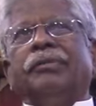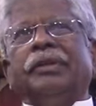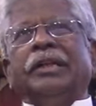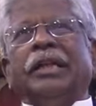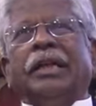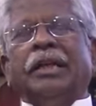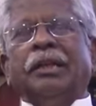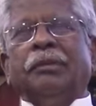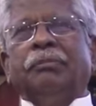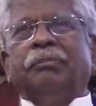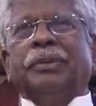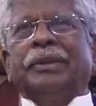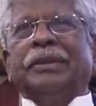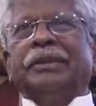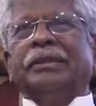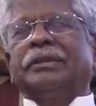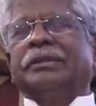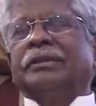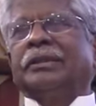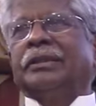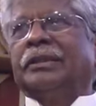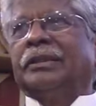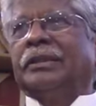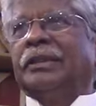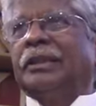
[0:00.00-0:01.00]
any
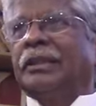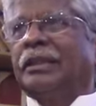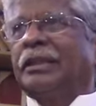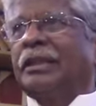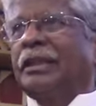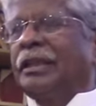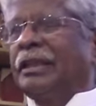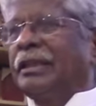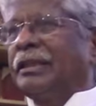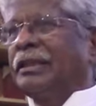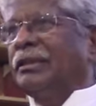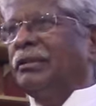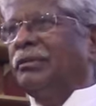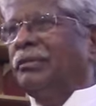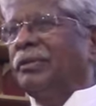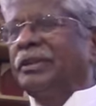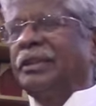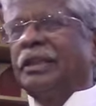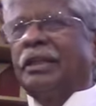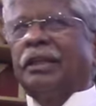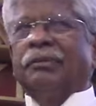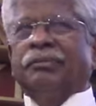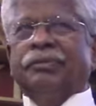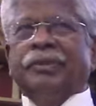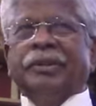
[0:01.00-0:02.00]
person in connection with
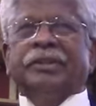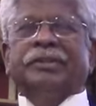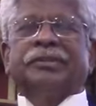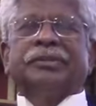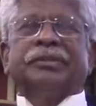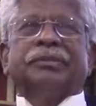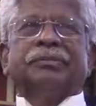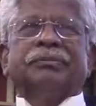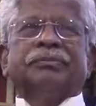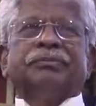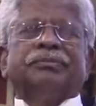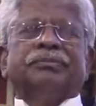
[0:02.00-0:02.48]
an offence